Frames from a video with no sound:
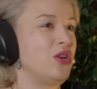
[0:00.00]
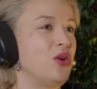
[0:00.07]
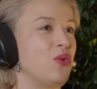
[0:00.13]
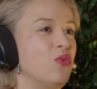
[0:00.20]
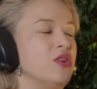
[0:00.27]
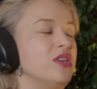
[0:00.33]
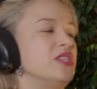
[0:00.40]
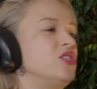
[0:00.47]

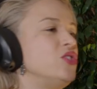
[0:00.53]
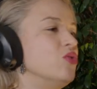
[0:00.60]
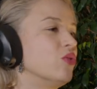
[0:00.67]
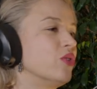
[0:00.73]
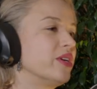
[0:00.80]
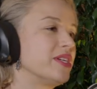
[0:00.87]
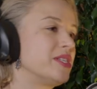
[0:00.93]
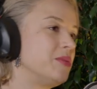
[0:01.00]
What has
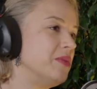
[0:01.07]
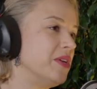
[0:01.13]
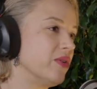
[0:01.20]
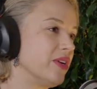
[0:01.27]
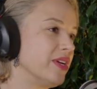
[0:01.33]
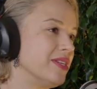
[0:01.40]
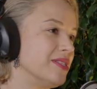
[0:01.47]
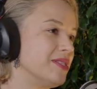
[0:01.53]
your
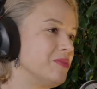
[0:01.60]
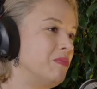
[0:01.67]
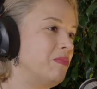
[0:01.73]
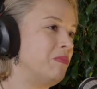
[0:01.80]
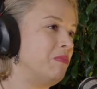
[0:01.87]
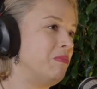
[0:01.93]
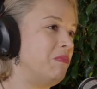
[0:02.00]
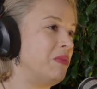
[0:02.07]
experience
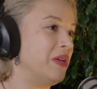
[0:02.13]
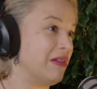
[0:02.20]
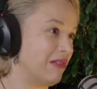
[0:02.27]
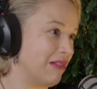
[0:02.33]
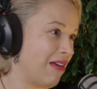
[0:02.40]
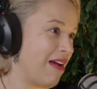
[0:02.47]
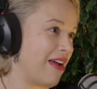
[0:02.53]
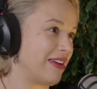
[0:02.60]
been
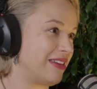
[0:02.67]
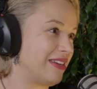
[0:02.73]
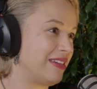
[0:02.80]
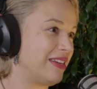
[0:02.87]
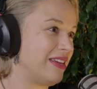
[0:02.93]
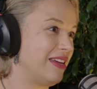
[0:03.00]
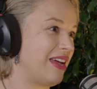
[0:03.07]
like?